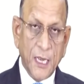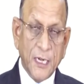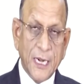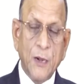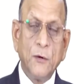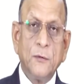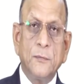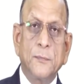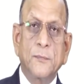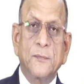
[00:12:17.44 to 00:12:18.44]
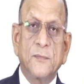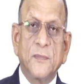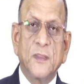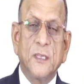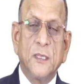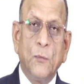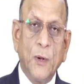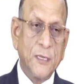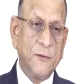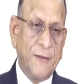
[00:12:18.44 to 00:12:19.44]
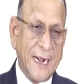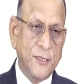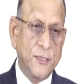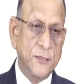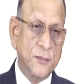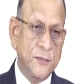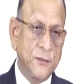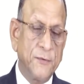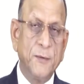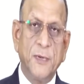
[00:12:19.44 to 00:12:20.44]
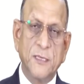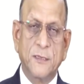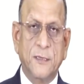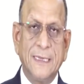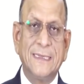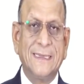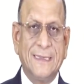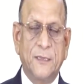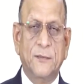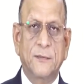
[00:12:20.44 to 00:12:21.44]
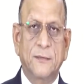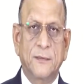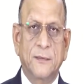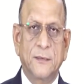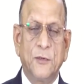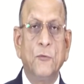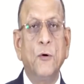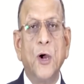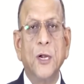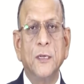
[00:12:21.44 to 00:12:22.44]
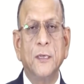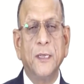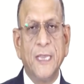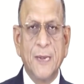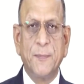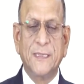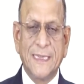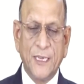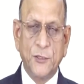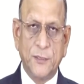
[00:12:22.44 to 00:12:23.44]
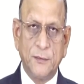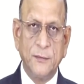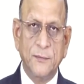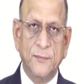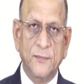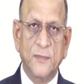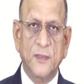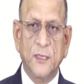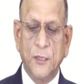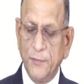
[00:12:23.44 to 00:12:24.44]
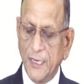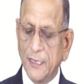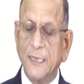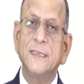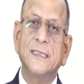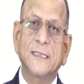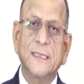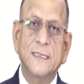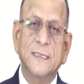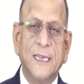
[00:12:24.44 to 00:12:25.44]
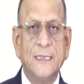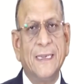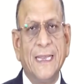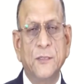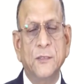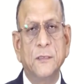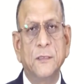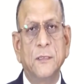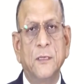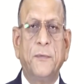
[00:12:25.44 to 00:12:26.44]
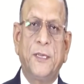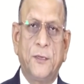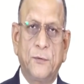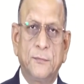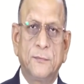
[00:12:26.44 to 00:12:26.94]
Now, what are the factors we must consider for ERP selection? We'll consider this in the next video.